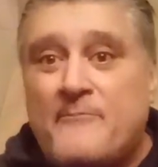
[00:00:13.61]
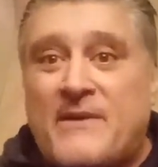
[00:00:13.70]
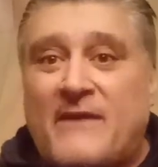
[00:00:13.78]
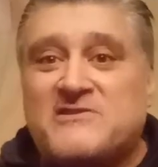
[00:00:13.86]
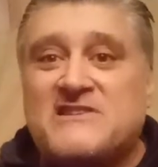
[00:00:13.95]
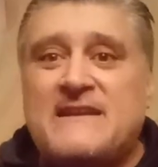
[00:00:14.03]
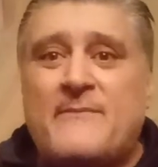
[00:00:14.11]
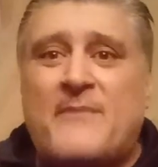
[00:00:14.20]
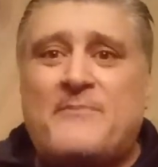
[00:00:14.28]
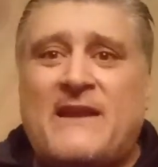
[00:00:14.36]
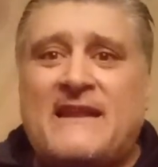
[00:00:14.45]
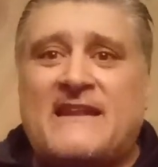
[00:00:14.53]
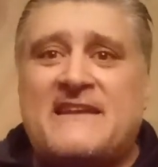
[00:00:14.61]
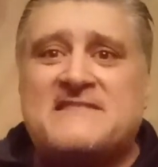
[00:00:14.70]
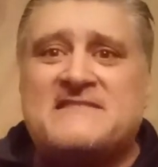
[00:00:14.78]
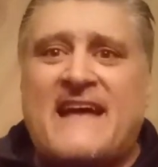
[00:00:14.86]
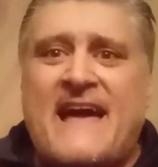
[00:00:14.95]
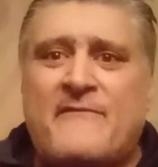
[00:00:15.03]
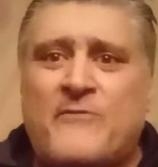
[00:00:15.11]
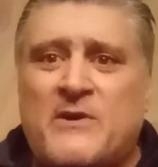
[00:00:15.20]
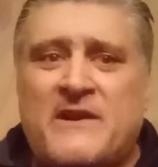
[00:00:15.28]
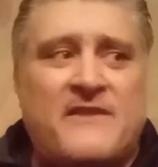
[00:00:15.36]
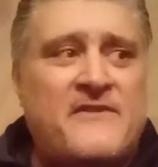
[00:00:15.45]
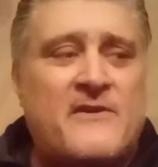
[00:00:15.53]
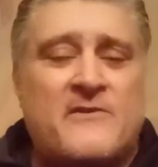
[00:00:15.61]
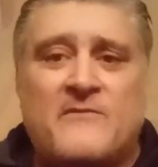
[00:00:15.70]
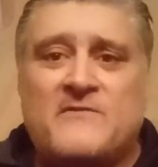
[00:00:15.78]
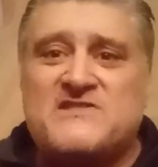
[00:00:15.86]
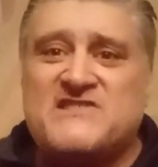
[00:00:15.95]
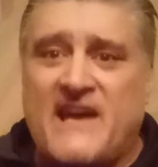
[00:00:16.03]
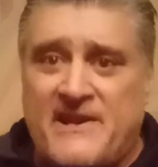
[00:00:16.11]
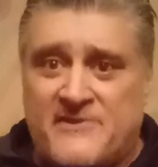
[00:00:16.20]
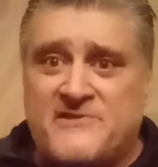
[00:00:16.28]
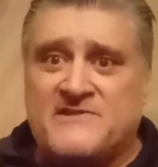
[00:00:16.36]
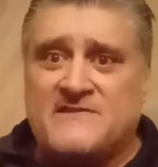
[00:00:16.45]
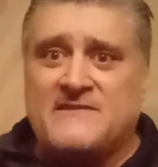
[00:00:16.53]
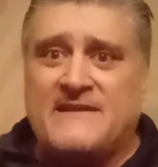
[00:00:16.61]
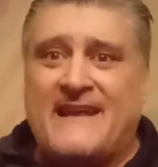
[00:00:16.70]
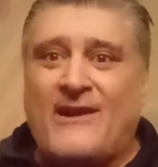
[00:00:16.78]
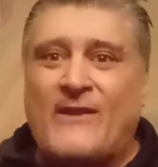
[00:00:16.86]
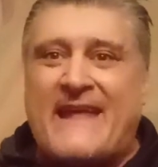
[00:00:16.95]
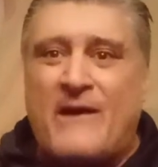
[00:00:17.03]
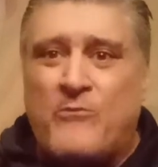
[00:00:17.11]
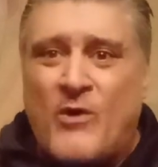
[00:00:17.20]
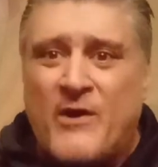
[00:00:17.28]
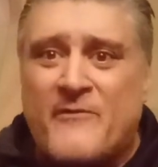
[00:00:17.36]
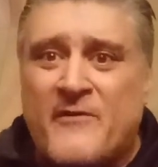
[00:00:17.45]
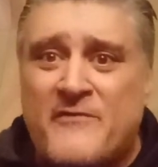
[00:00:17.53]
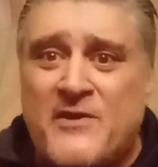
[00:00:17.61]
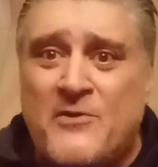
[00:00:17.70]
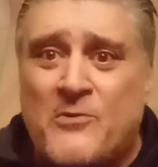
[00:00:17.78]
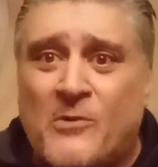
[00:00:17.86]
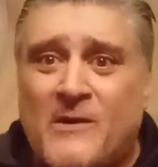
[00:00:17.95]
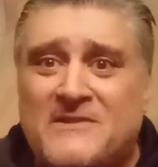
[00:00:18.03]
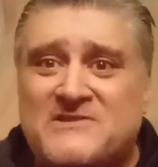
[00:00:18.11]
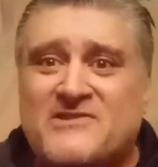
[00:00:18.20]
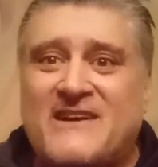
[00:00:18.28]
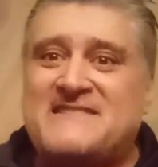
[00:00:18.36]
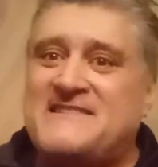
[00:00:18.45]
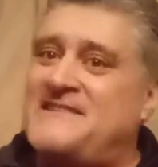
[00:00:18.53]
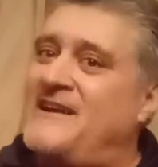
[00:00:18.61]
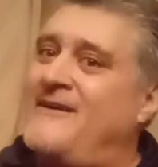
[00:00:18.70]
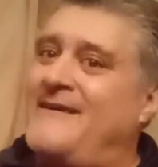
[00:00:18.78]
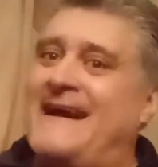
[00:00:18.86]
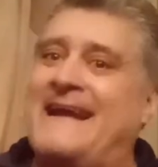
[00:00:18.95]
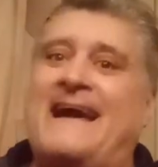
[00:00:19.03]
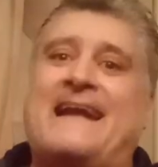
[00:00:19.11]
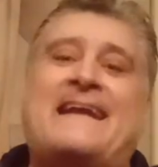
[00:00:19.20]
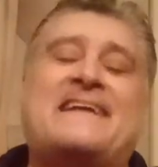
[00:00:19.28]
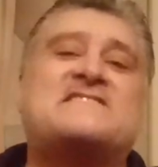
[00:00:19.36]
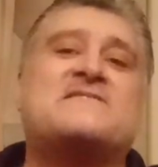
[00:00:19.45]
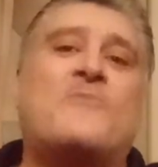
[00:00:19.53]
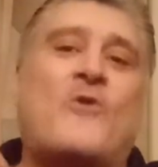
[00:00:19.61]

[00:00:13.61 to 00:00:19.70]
But I was looking at my playlist, and I have one on there, ciders, and I only have one review. So I said, no, I got to get some